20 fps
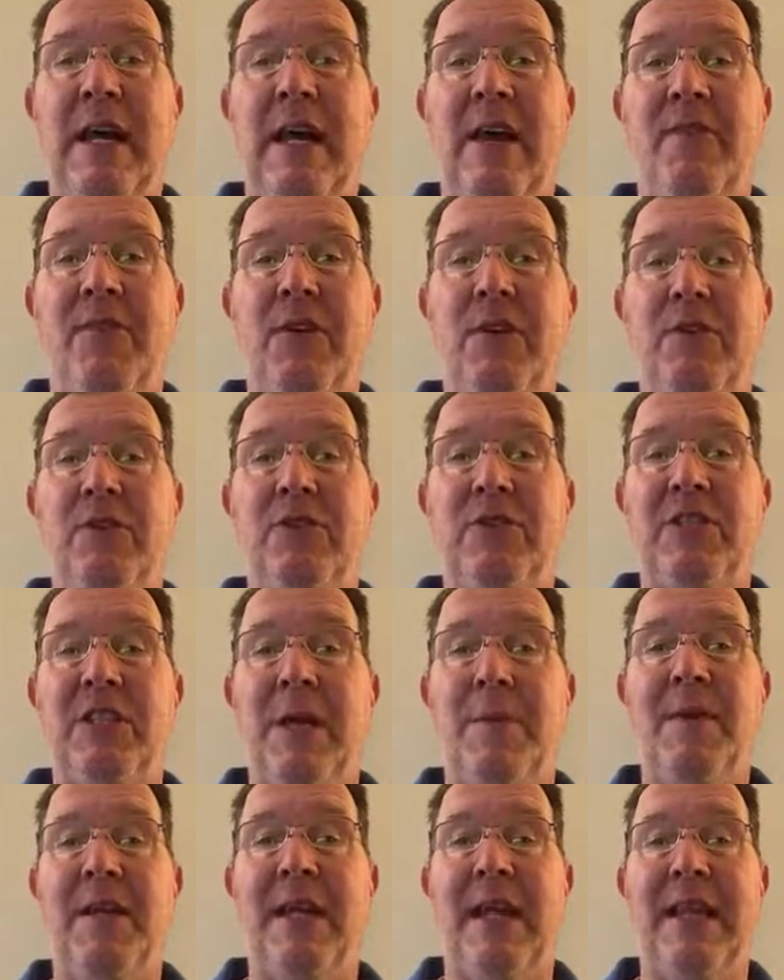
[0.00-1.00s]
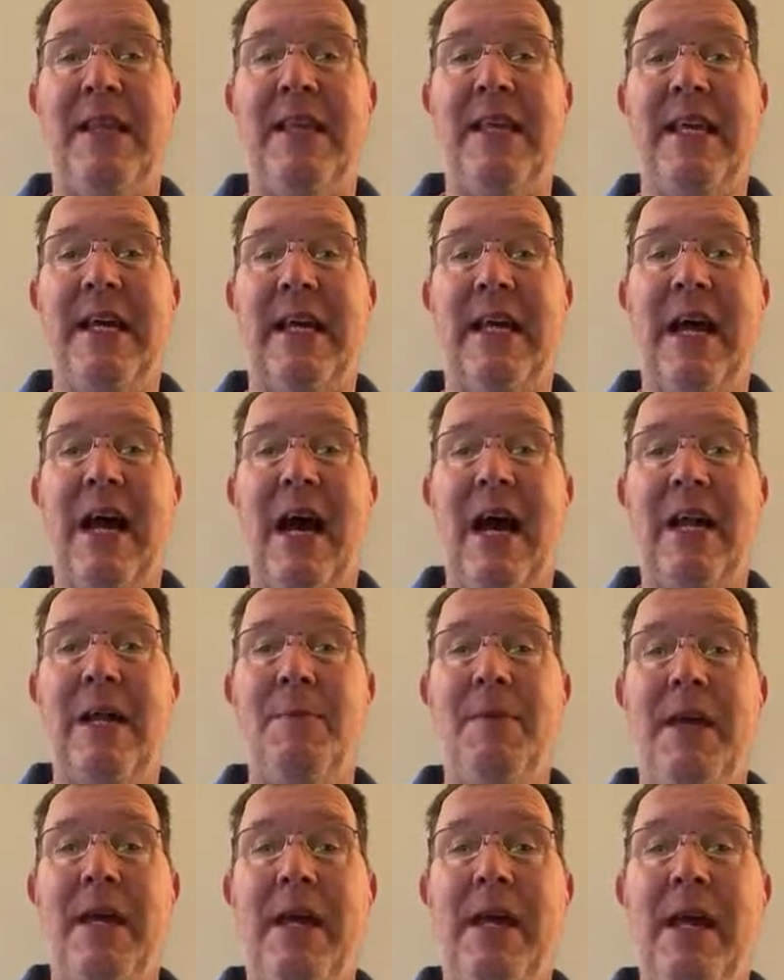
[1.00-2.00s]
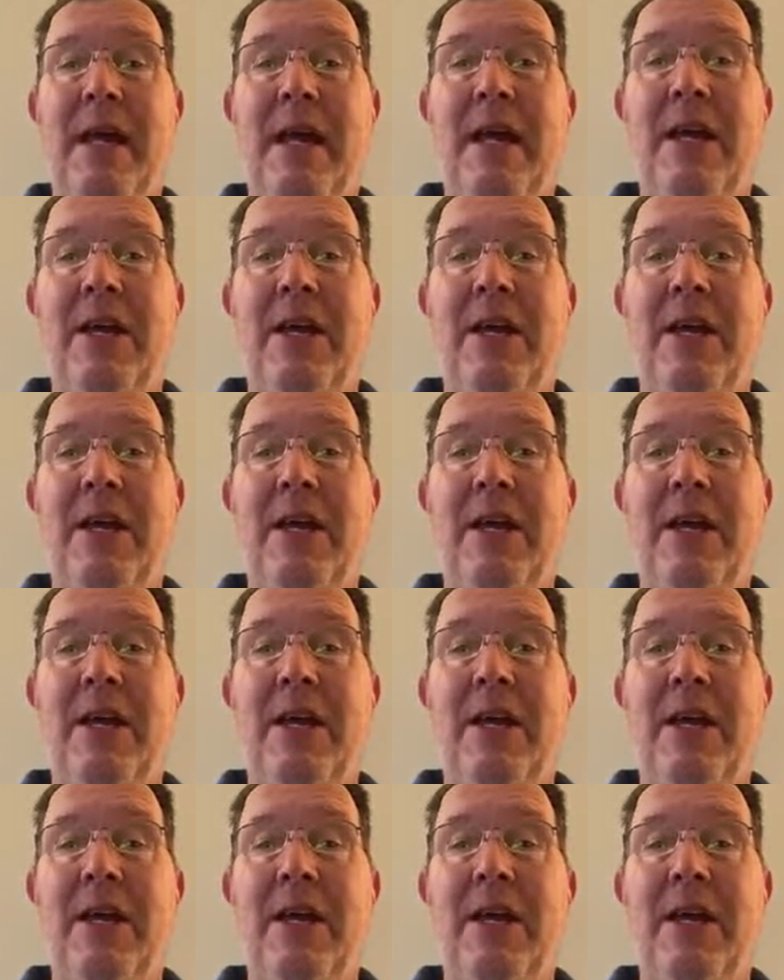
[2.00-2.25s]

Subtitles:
if you stimulate the economy,